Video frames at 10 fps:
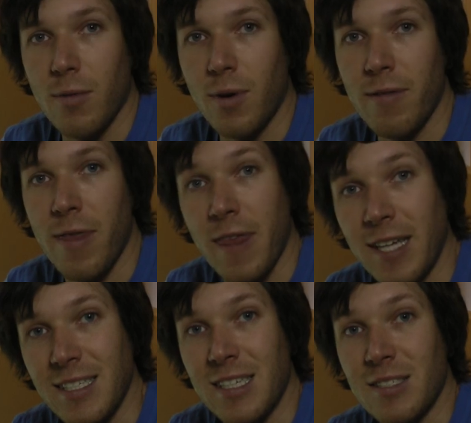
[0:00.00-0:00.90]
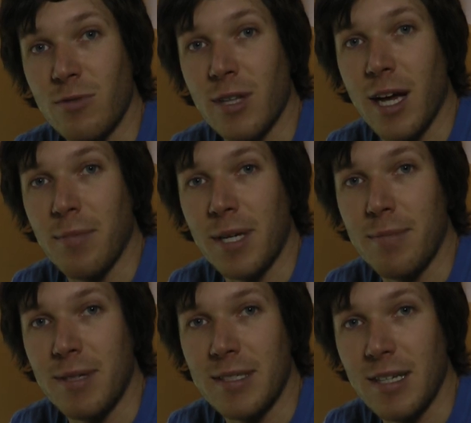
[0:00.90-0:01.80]
One of the things that has really helped me
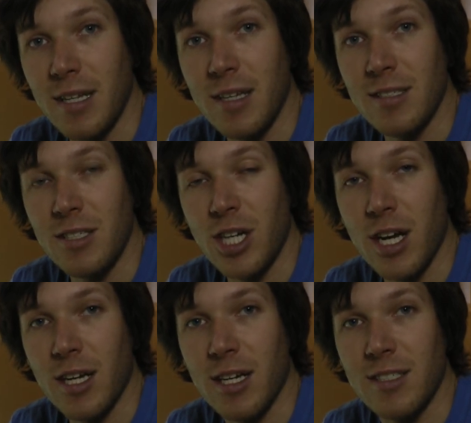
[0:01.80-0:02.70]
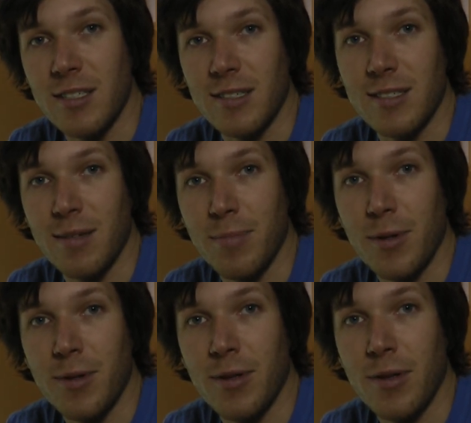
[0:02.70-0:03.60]
keep these seedlings in check is just a simple